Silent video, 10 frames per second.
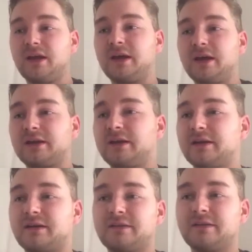And
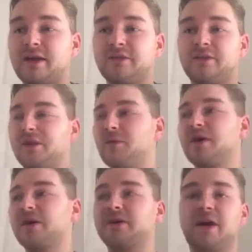now to be
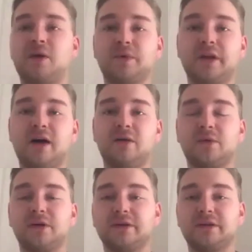walking around without
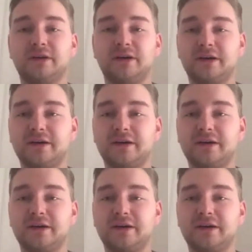one, I